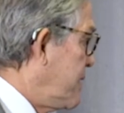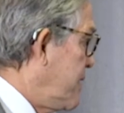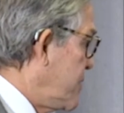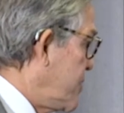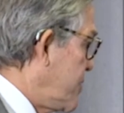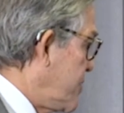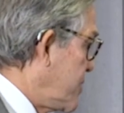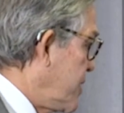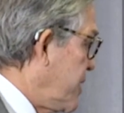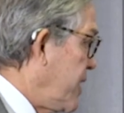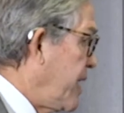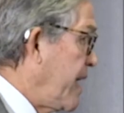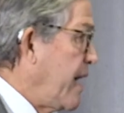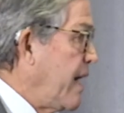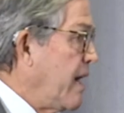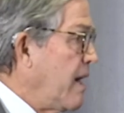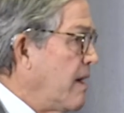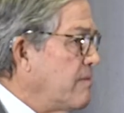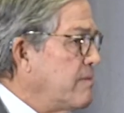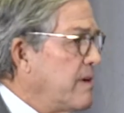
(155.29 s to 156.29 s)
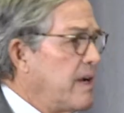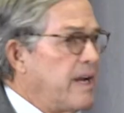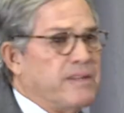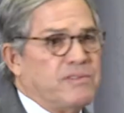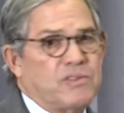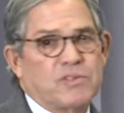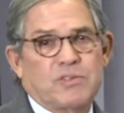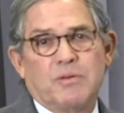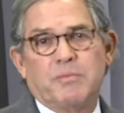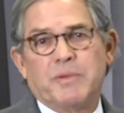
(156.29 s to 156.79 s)
that this is going to have
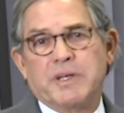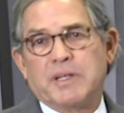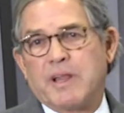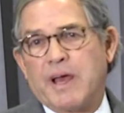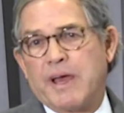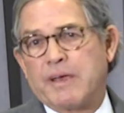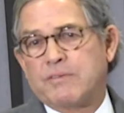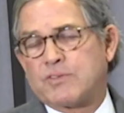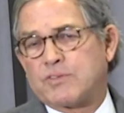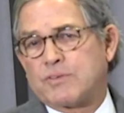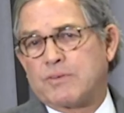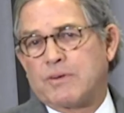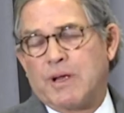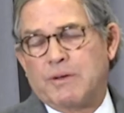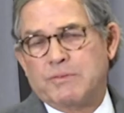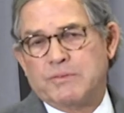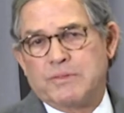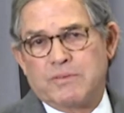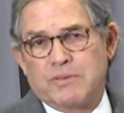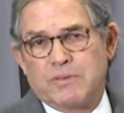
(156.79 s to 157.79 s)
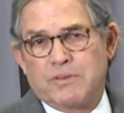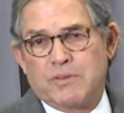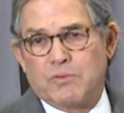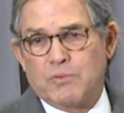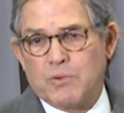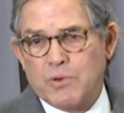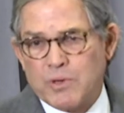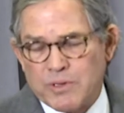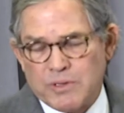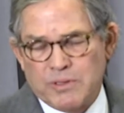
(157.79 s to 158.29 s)
on so many lives throughout
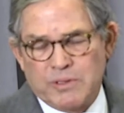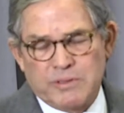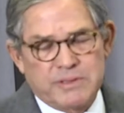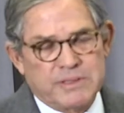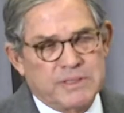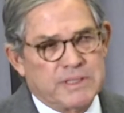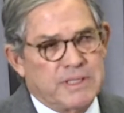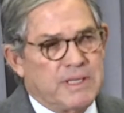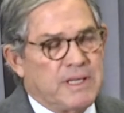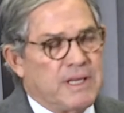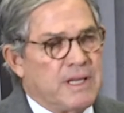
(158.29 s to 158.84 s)
the world,